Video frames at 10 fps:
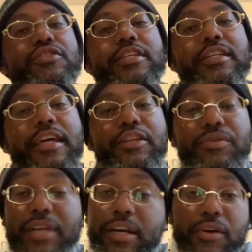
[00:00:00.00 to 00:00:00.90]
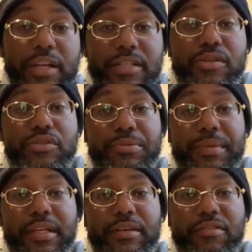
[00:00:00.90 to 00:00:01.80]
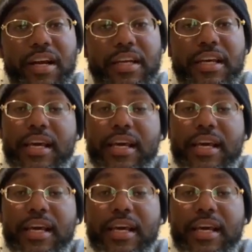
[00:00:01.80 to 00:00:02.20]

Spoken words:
thing they do, they go to their social media, right?